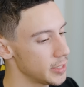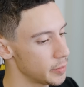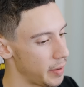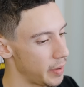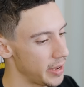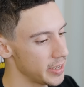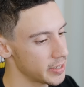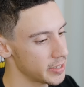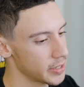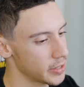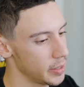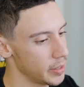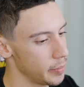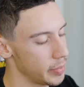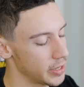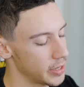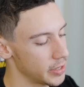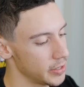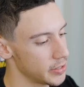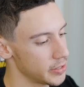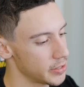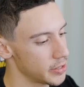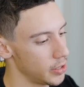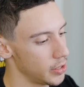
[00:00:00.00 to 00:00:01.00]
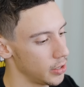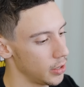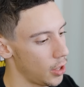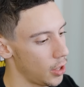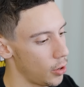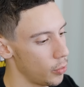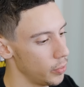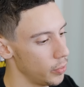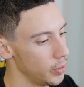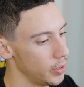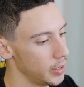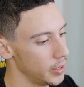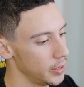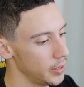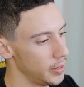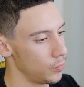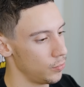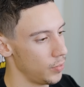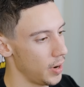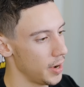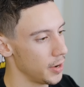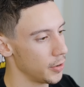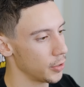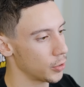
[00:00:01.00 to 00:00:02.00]
is basically because the lower
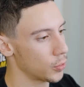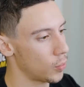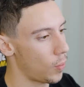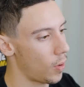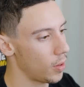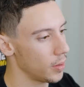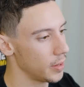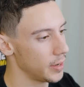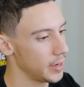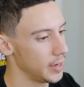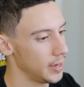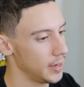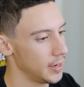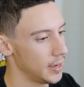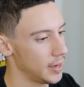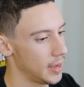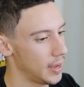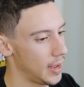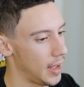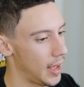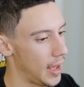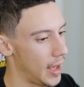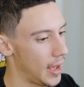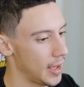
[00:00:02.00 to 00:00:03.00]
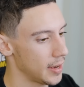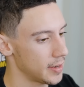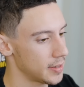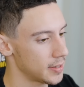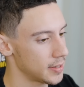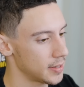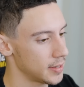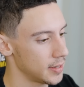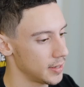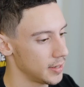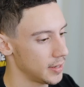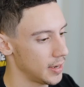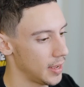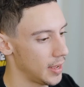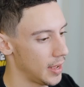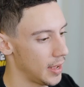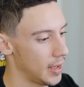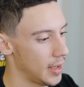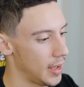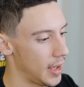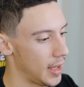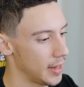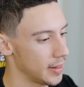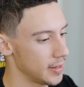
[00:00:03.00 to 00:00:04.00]
render quality at
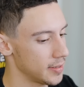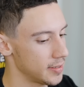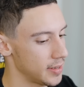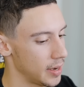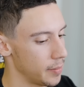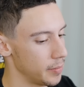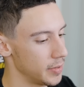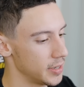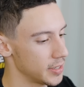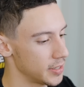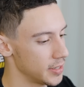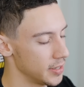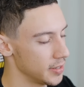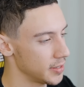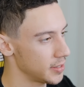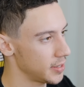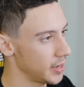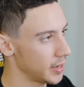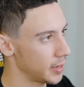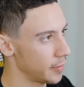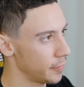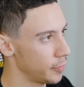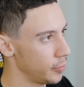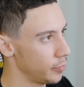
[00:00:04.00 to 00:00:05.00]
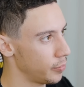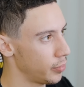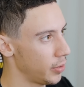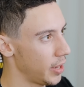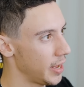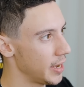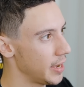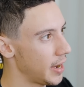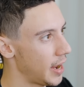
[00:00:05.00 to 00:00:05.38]
the same distance. Like if you play